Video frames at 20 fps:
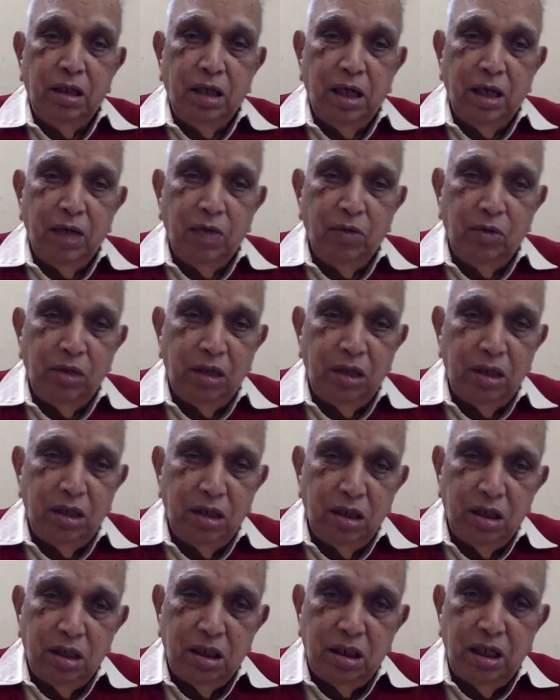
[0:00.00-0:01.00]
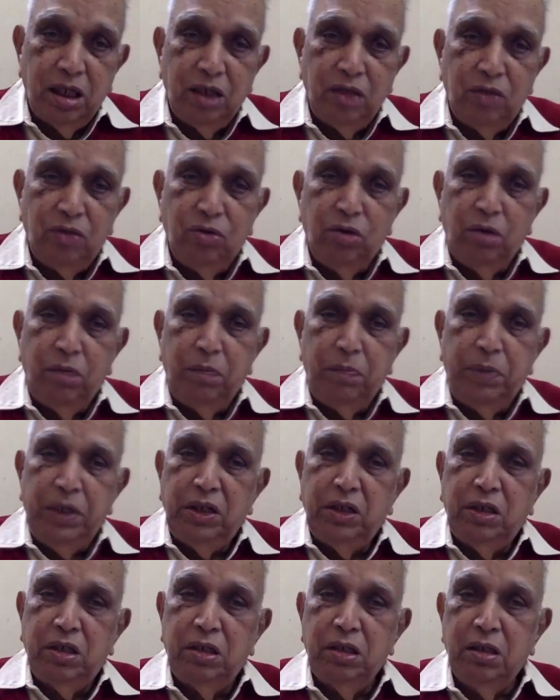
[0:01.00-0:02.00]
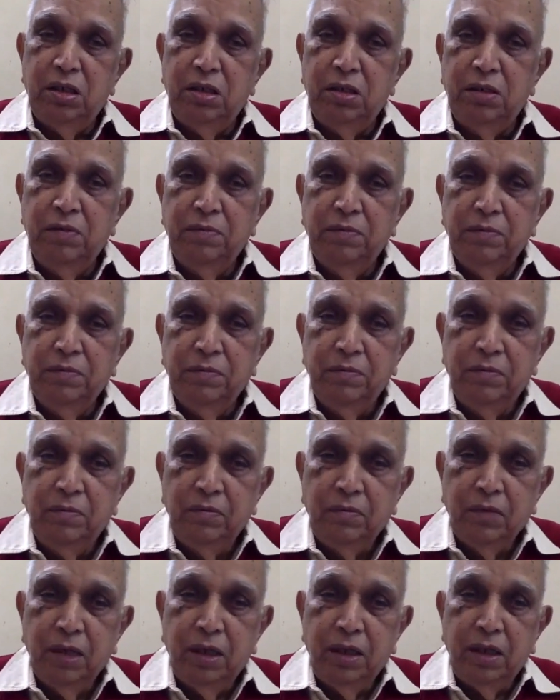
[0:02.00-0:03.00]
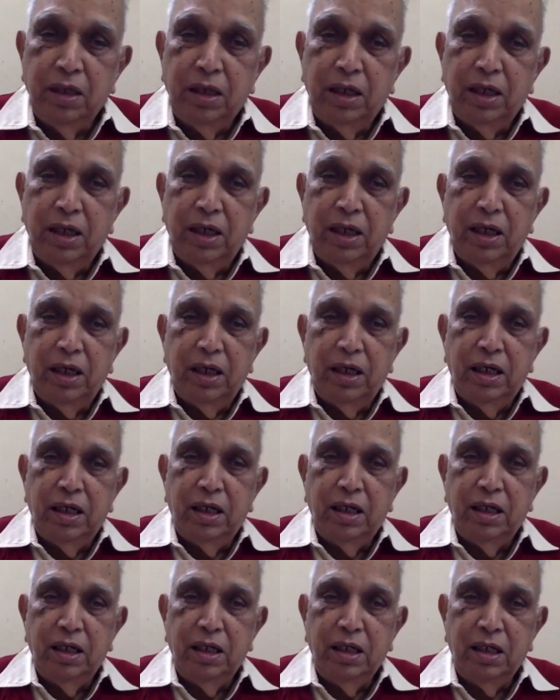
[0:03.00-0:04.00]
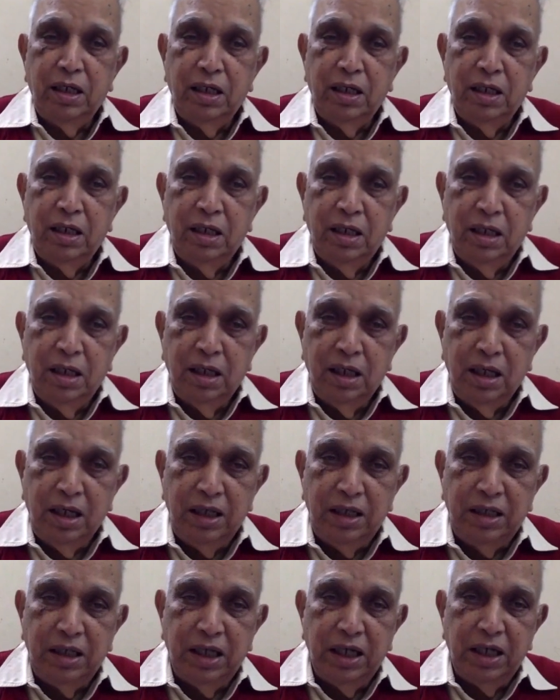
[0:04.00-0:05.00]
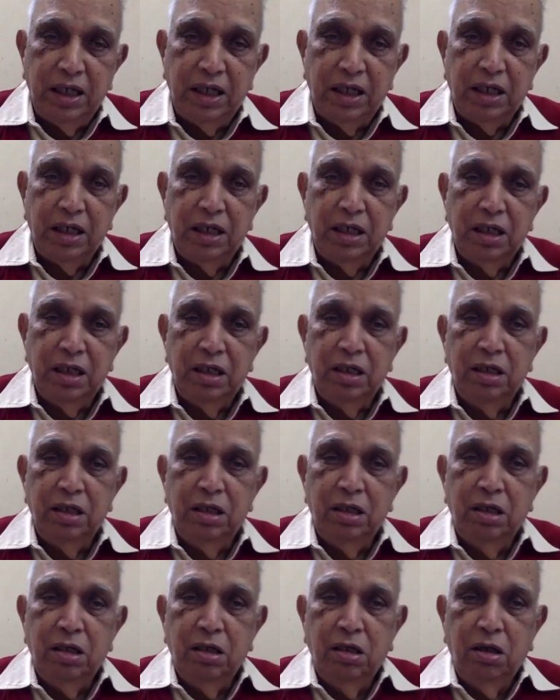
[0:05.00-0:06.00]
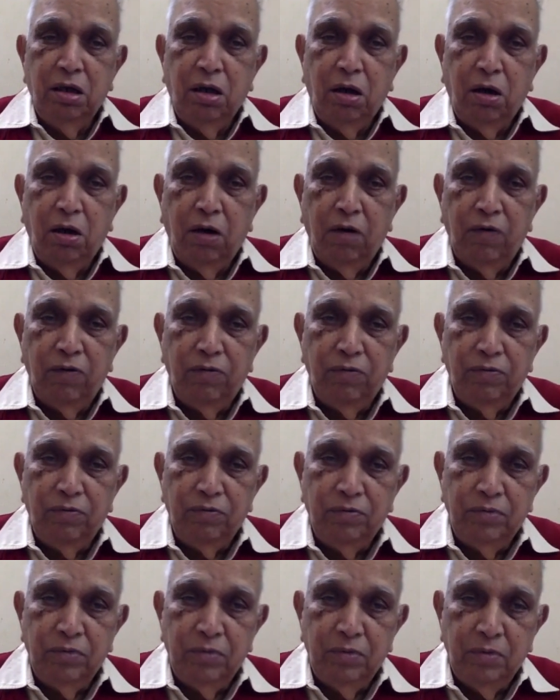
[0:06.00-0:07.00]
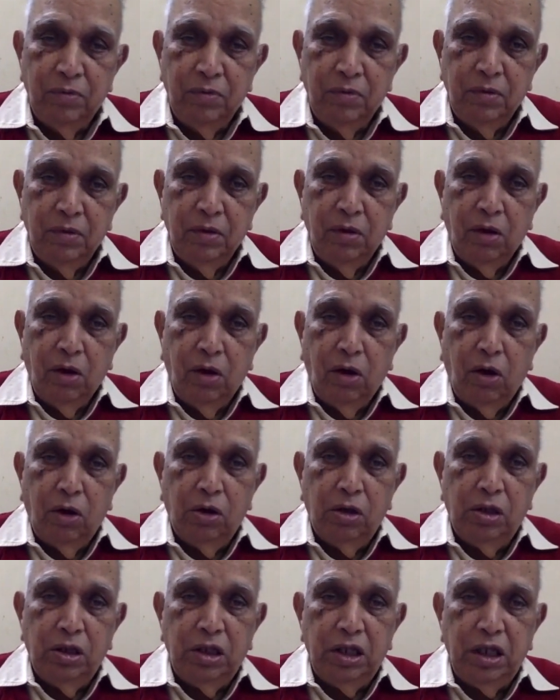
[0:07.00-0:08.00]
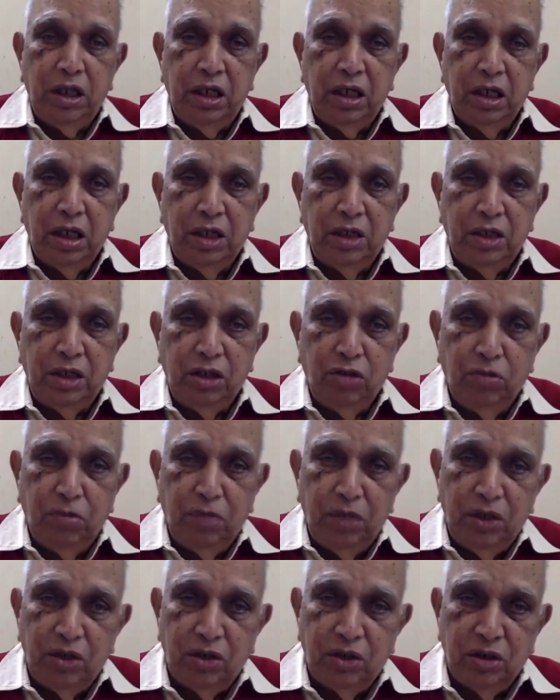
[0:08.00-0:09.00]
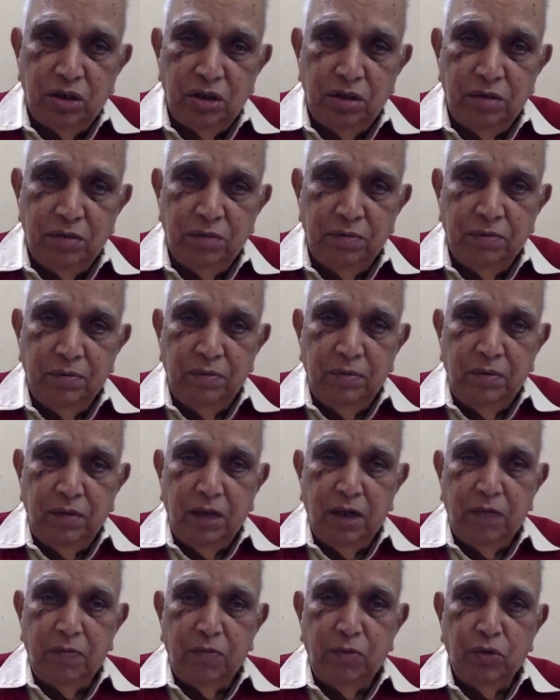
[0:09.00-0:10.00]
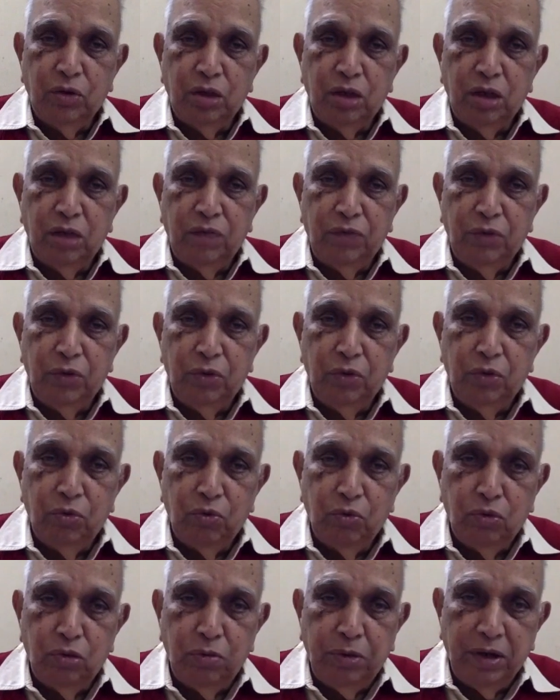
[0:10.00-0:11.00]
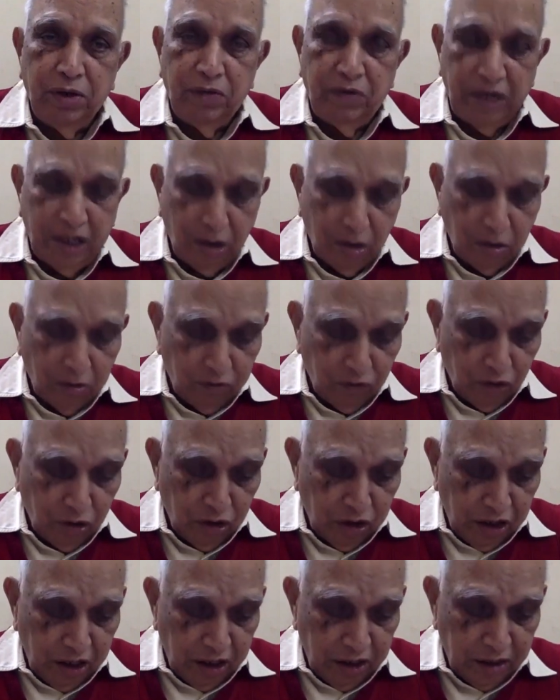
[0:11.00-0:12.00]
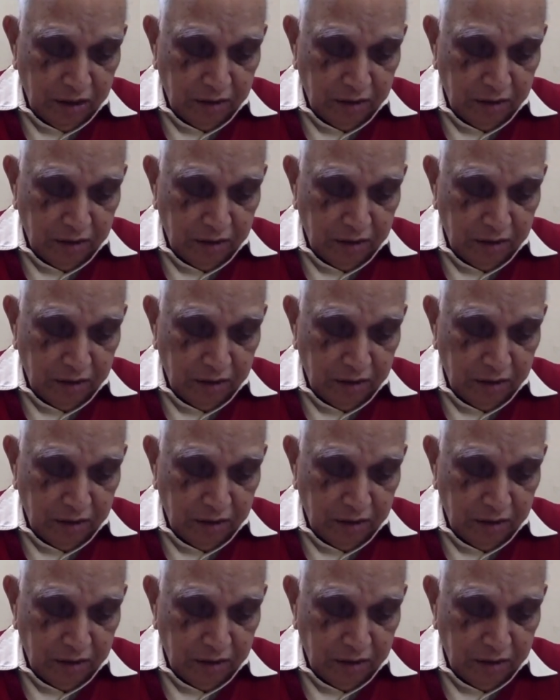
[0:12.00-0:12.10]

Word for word: I would like to repeat a litany of all the achievements that most of you would be aware of already.